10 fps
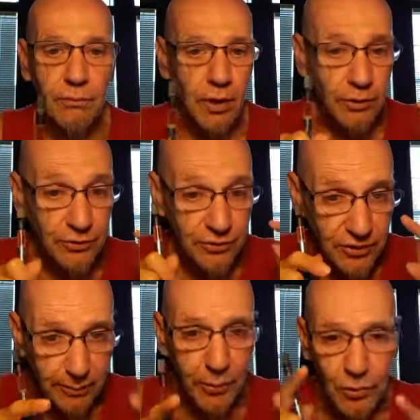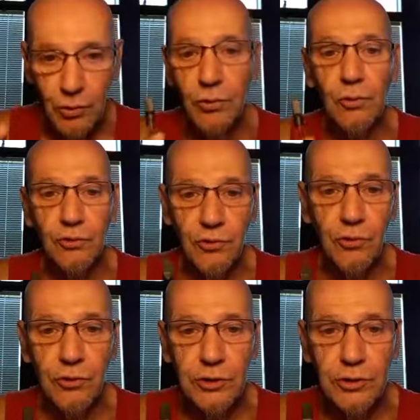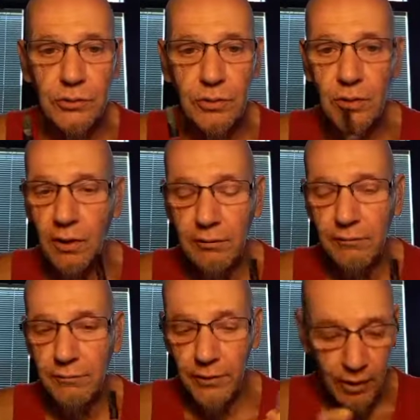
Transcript: a simple Google search of,